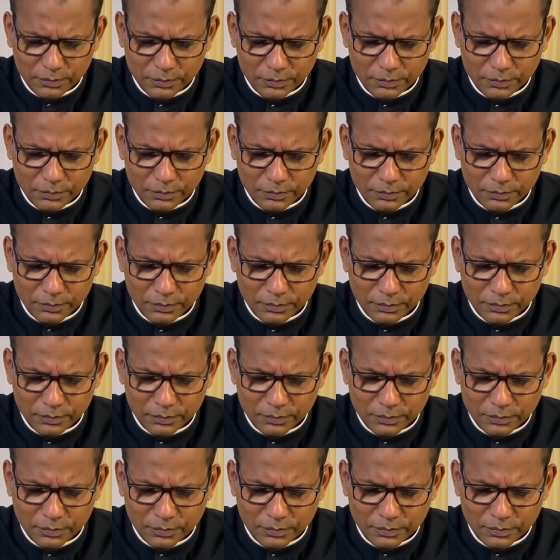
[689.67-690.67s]

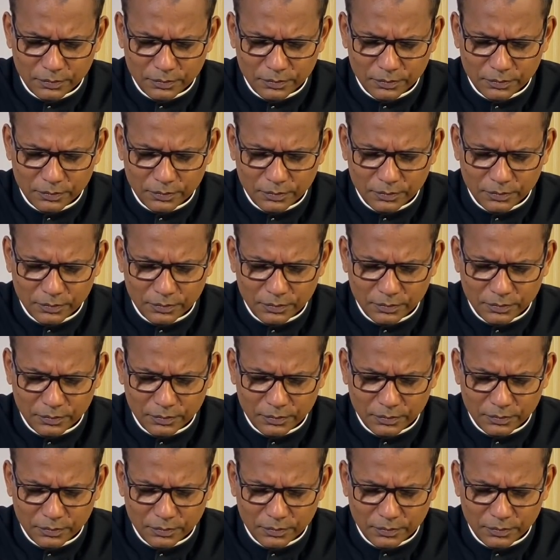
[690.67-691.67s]

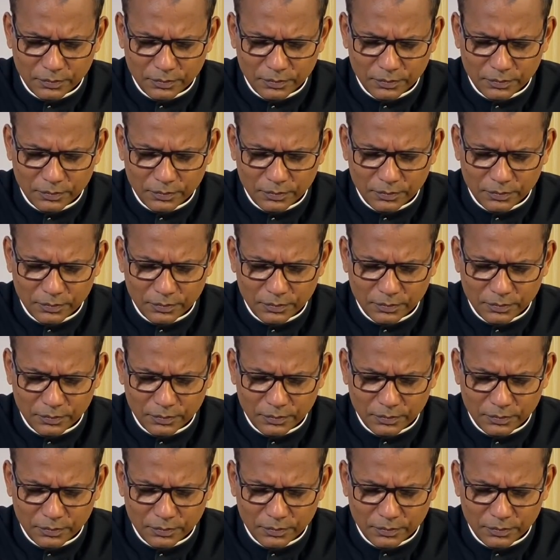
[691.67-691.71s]
Nobody speaks.